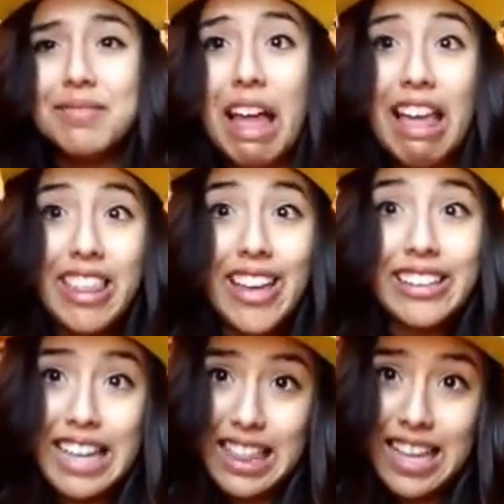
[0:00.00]
and
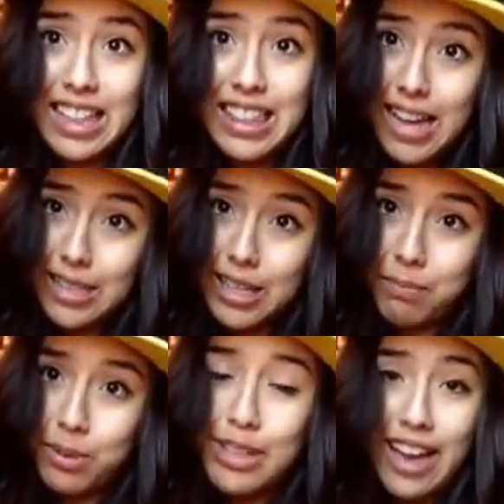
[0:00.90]
then that
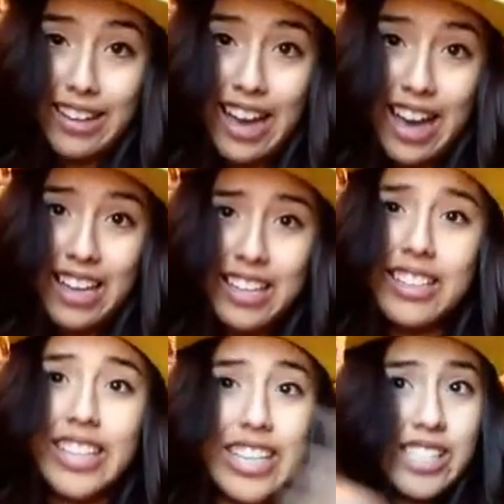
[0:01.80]
couple, that guy,
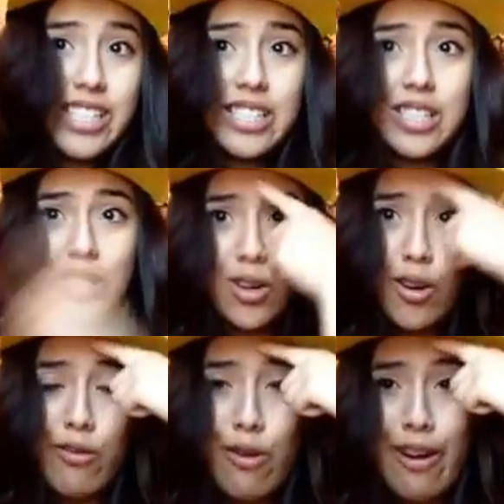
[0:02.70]
kisses
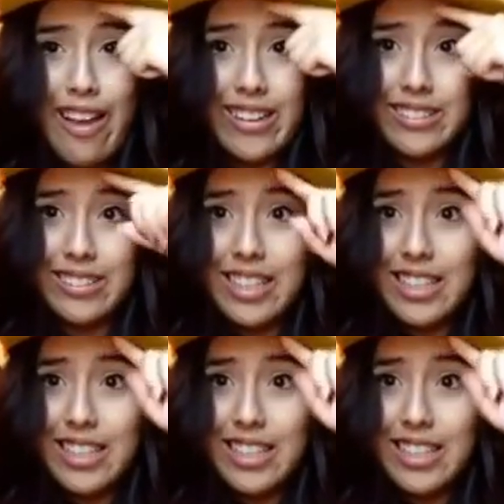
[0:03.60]
her forehead. He